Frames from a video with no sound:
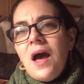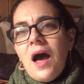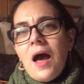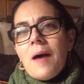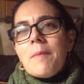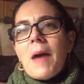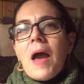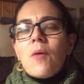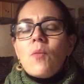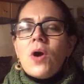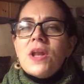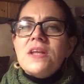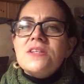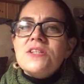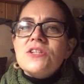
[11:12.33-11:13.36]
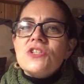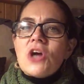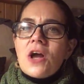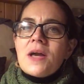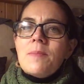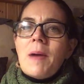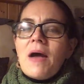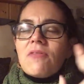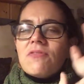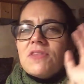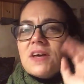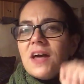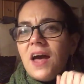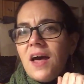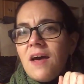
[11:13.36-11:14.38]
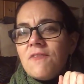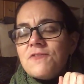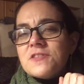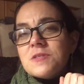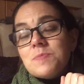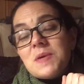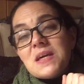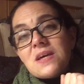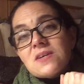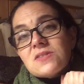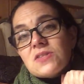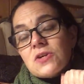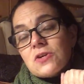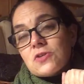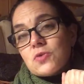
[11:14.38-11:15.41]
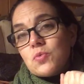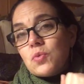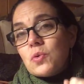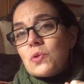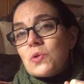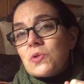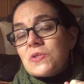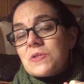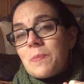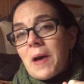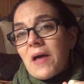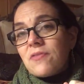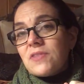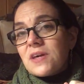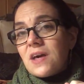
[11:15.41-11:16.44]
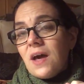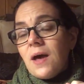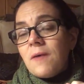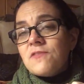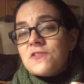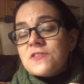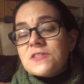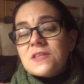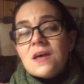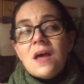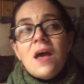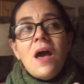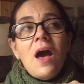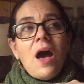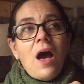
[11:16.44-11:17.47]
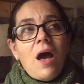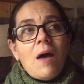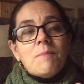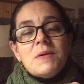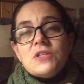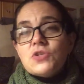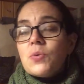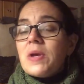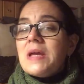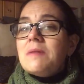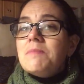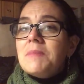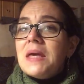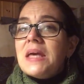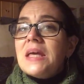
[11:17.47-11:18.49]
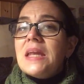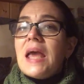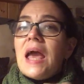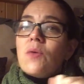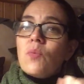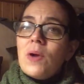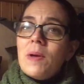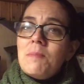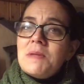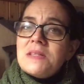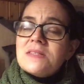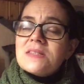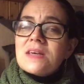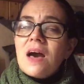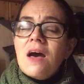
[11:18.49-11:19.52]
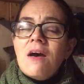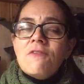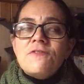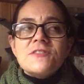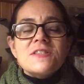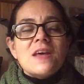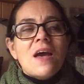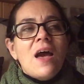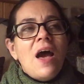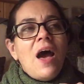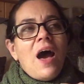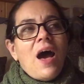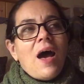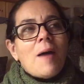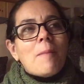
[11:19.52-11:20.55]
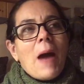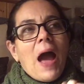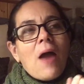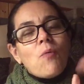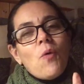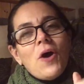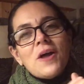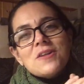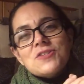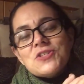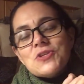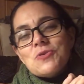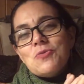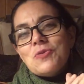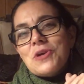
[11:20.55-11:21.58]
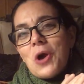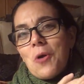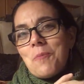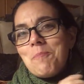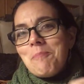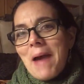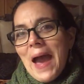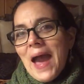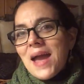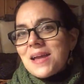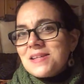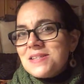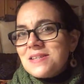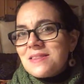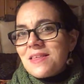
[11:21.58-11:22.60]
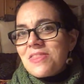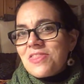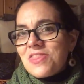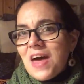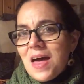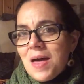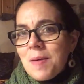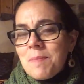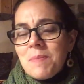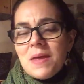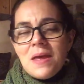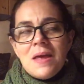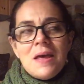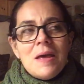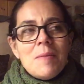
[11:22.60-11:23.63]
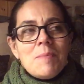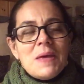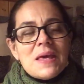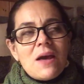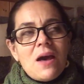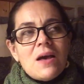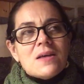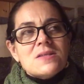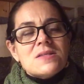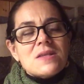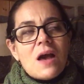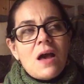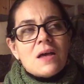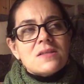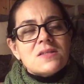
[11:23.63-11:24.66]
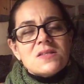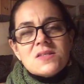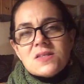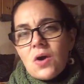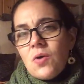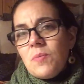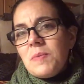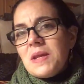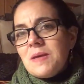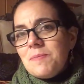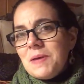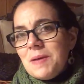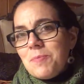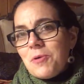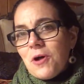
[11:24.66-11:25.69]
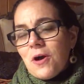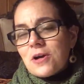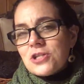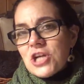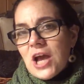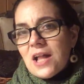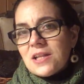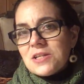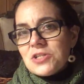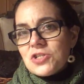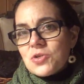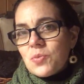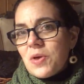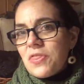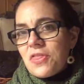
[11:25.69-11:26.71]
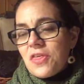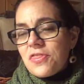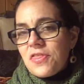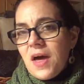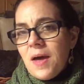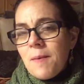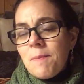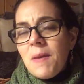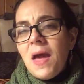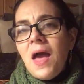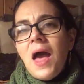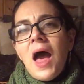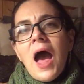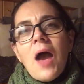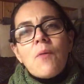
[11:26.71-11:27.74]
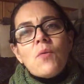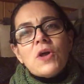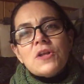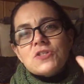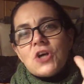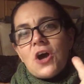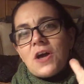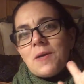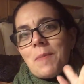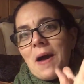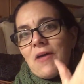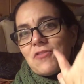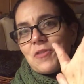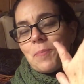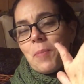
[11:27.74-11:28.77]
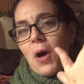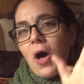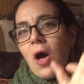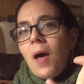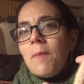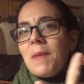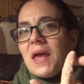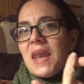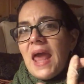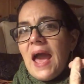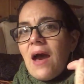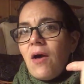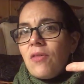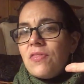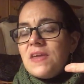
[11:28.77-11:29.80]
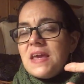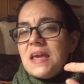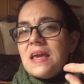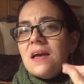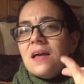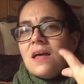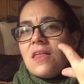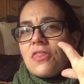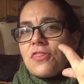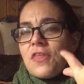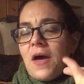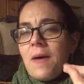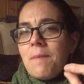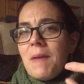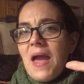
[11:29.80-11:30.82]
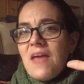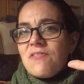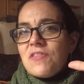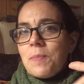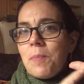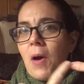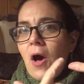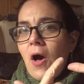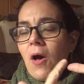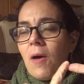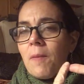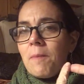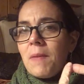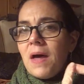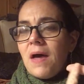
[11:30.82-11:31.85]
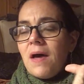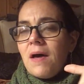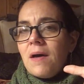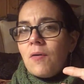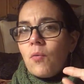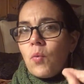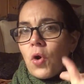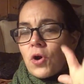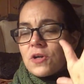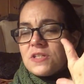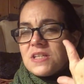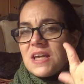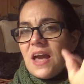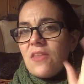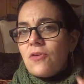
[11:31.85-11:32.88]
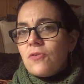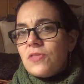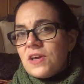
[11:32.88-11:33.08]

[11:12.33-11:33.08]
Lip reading: I wanted to talk about the cuffs because there's rules about the cuffs between men and women's cuffs. I want to go back to the thumb because so many people are challenged with the thumb. I want to talk about the palm and how the thumb and the palm work together.